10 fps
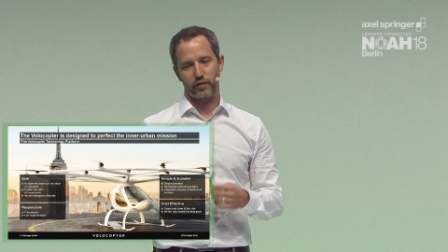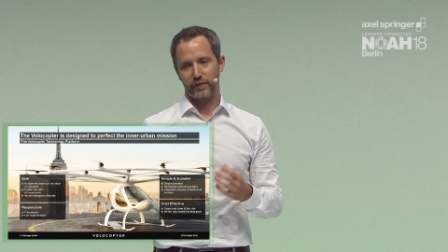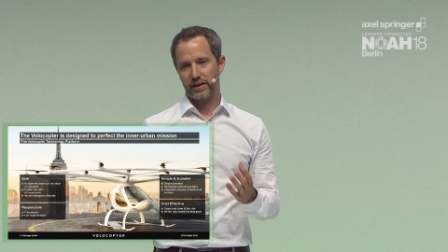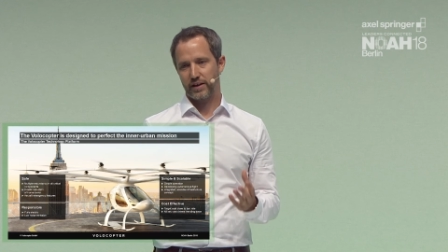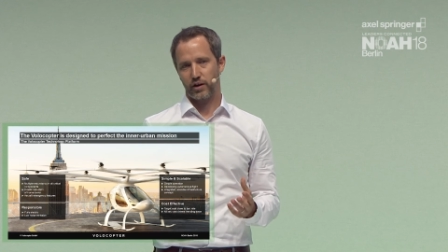of
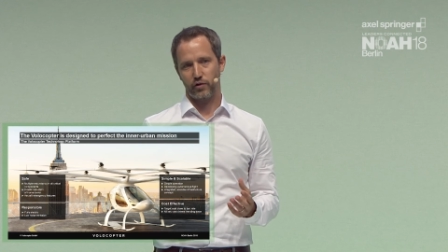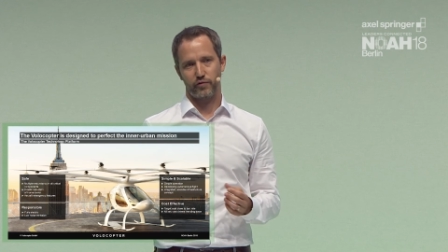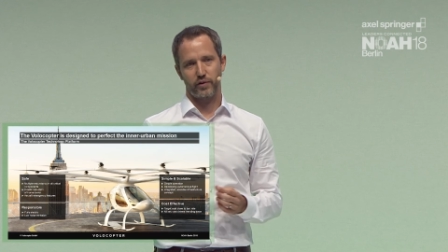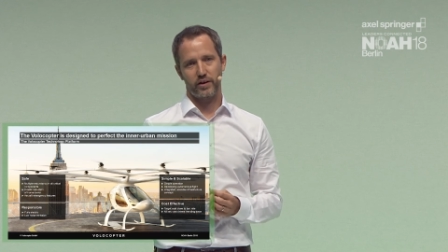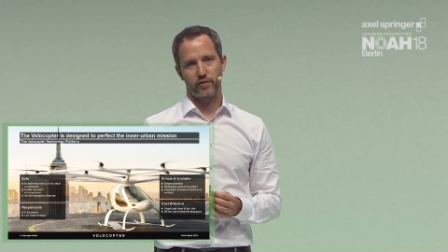any kind
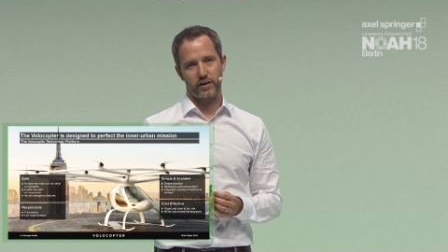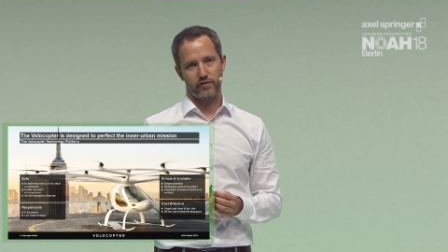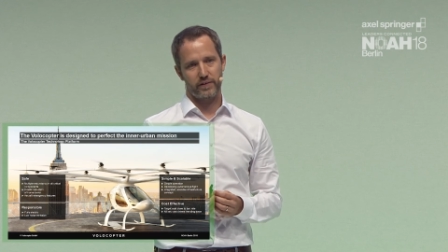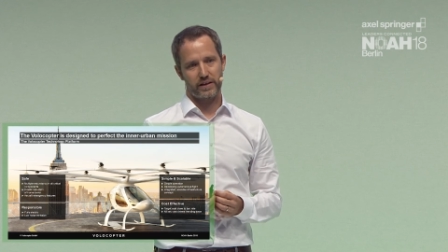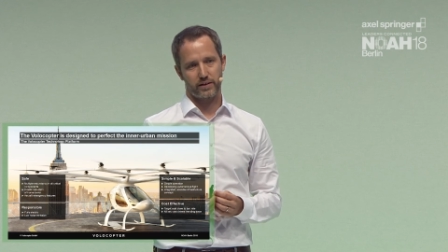of
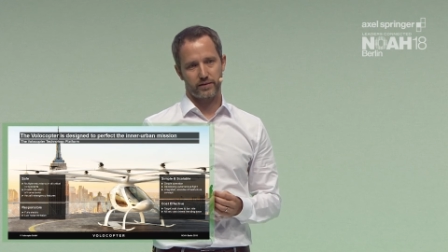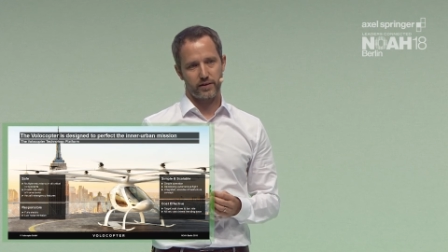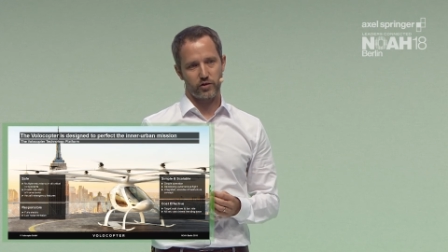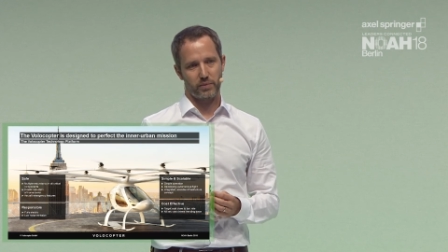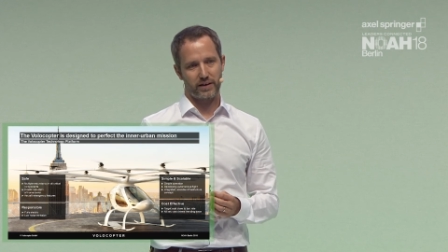innovative vehicles
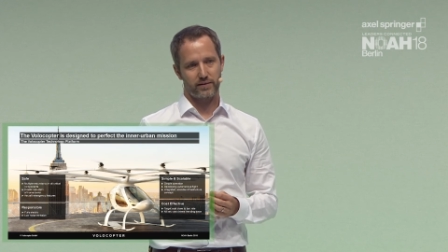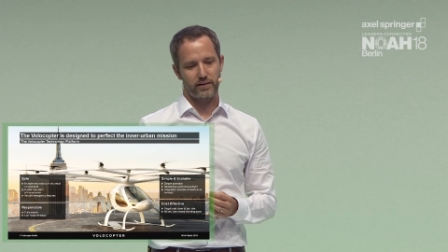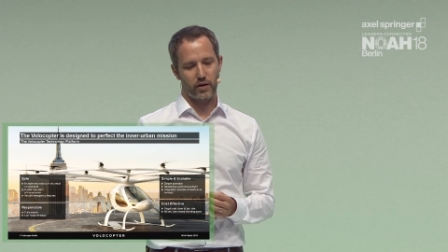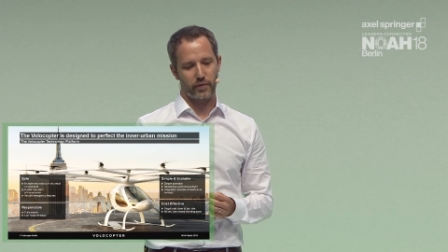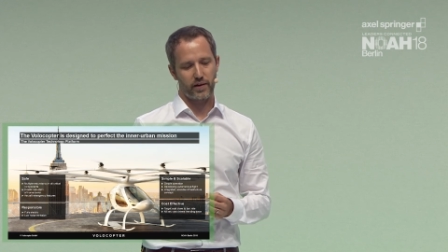that you might
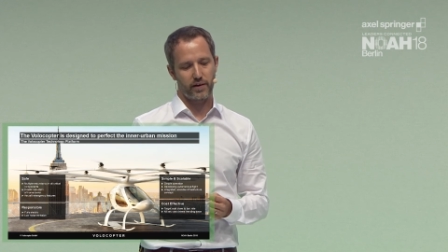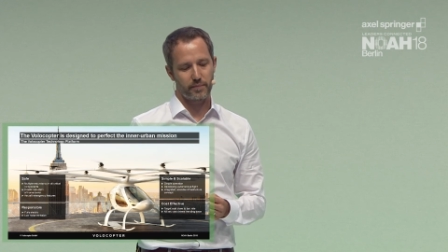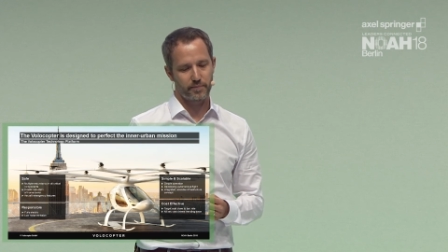see out there.